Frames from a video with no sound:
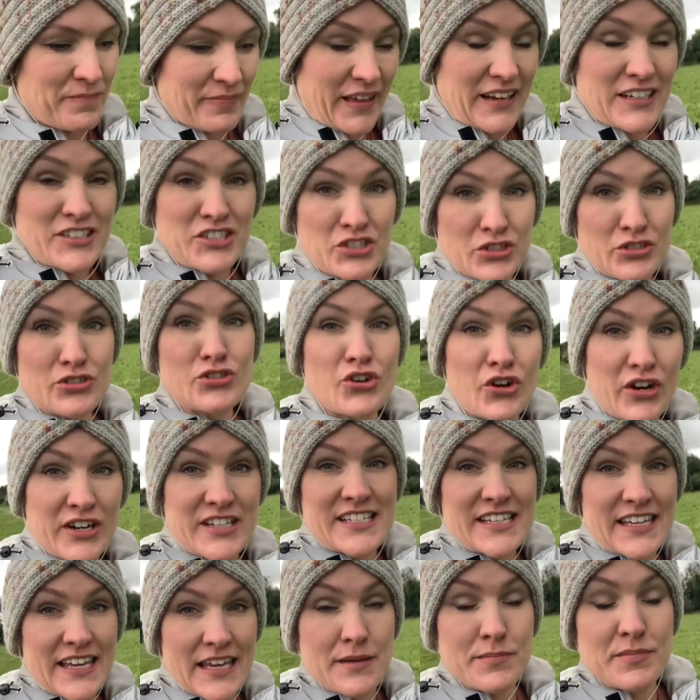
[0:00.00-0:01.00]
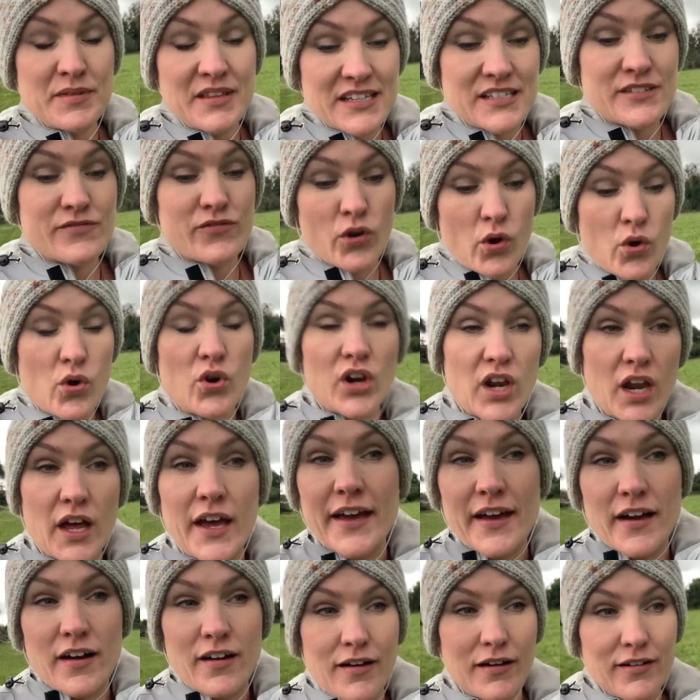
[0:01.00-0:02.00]
Do try to keep this vlog
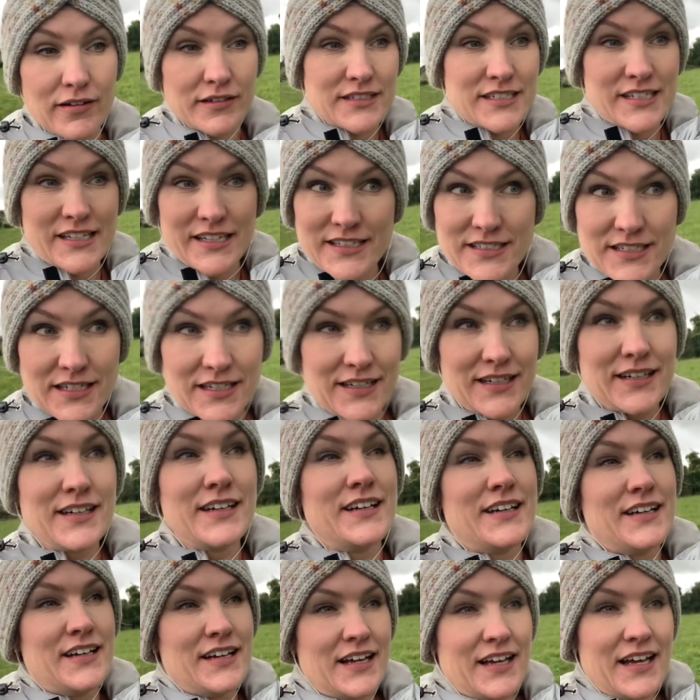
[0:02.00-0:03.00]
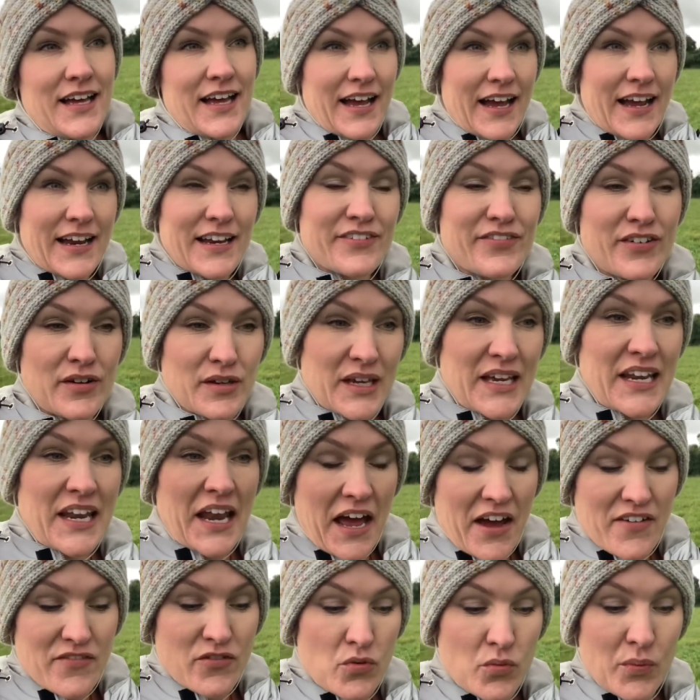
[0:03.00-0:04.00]
light-hearted, and if I'm going to
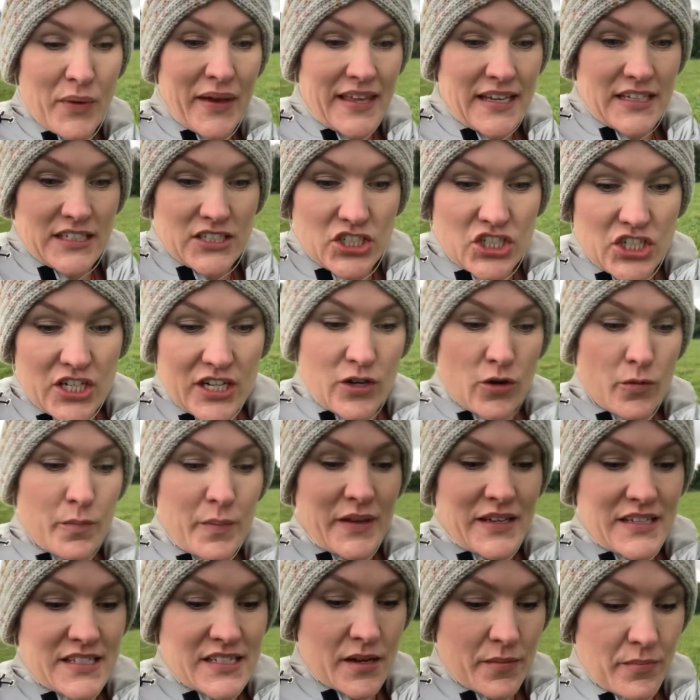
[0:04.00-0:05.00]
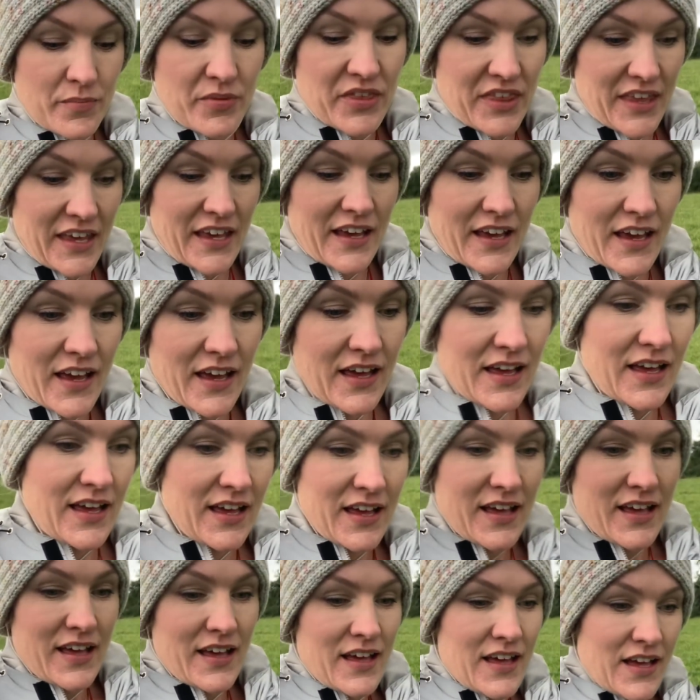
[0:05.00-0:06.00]
have a whinge, it'll be something
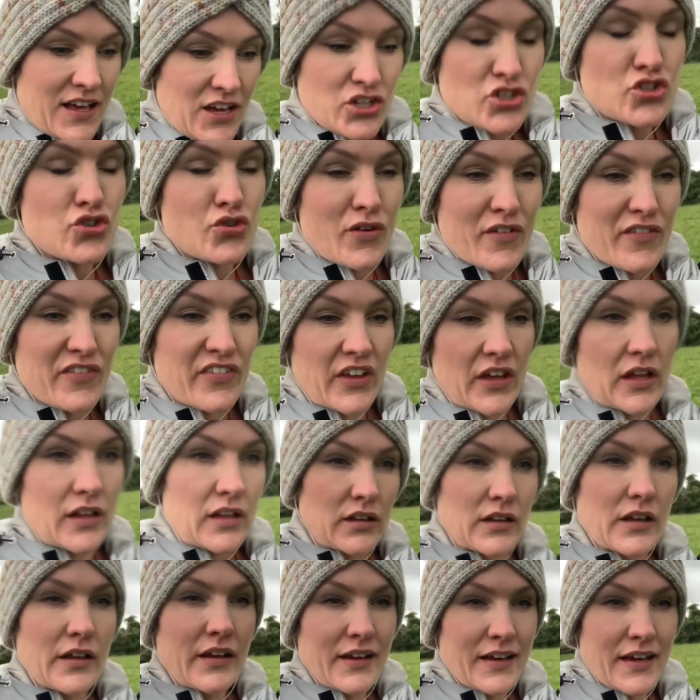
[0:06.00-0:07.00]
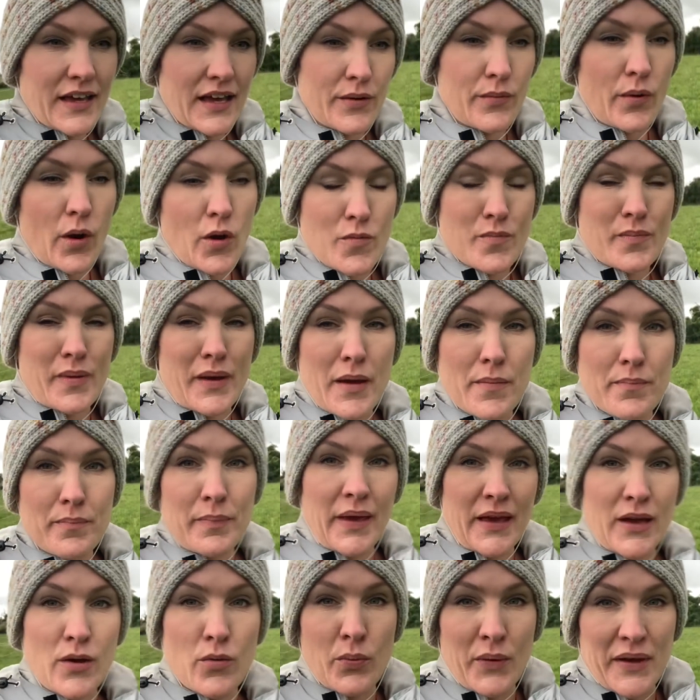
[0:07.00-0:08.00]
trivial. It won't be a
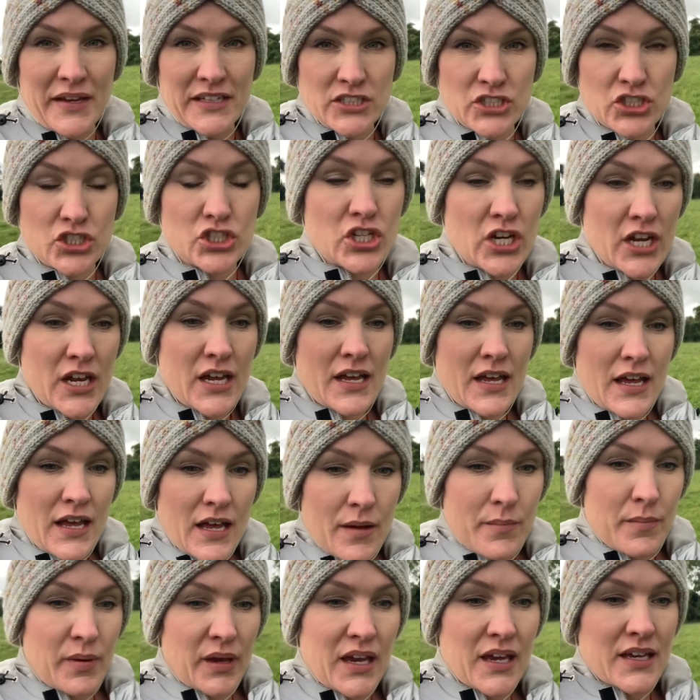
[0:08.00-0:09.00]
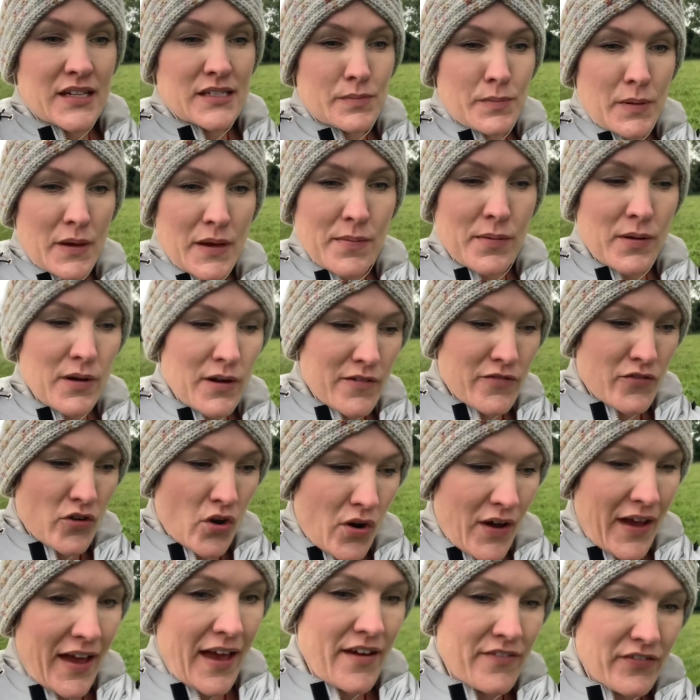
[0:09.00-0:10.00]
big whinge, because people have got
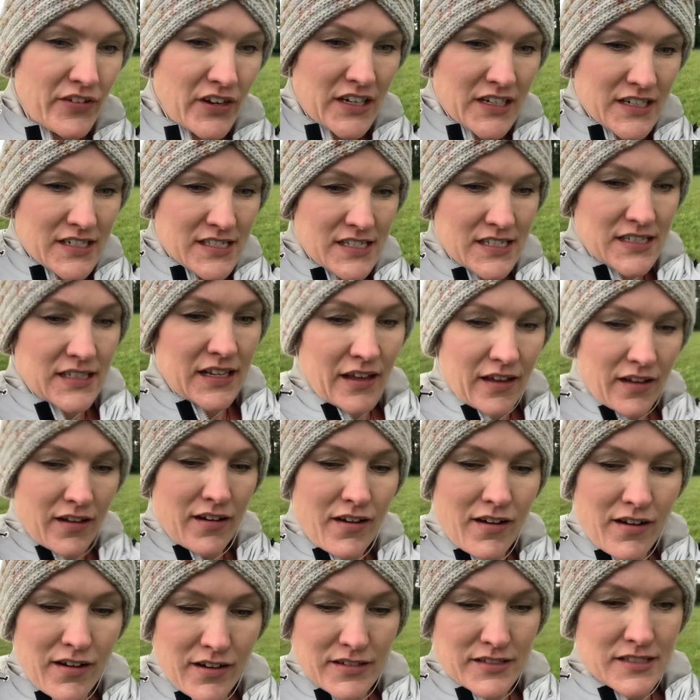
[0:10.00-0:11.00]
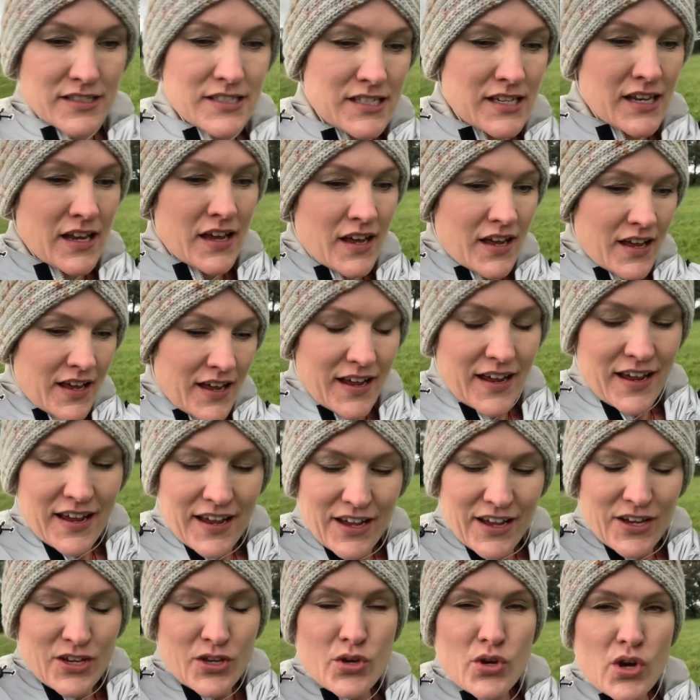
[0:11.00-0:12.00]
a heaviness in their hearts.
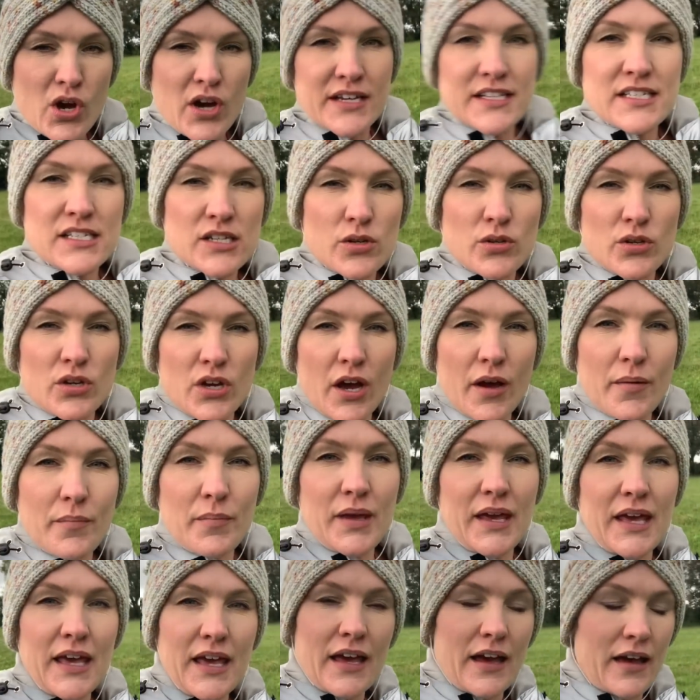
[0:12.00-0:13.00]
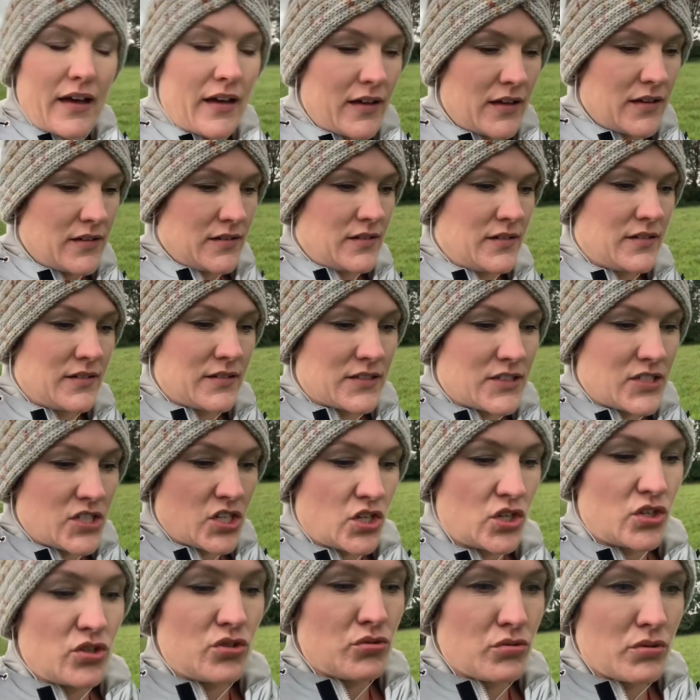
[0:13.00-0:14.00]
You guys don't come here
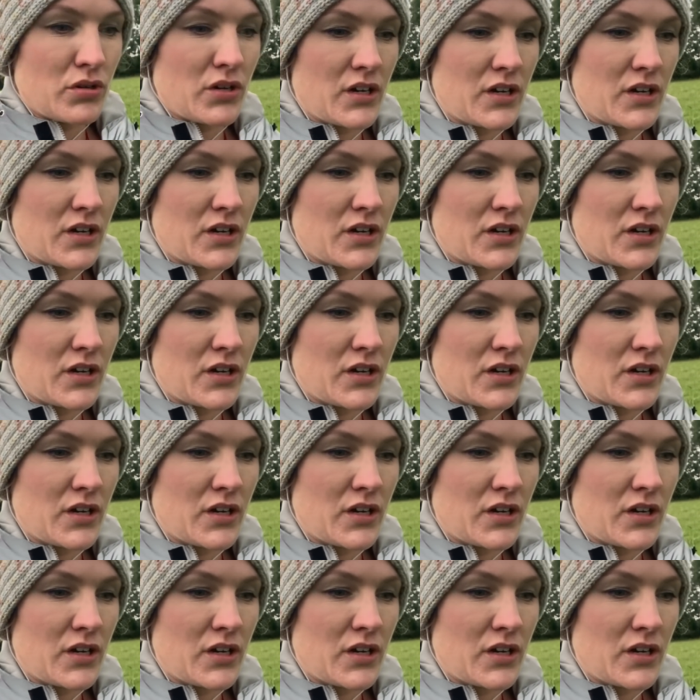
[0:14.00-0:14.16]
to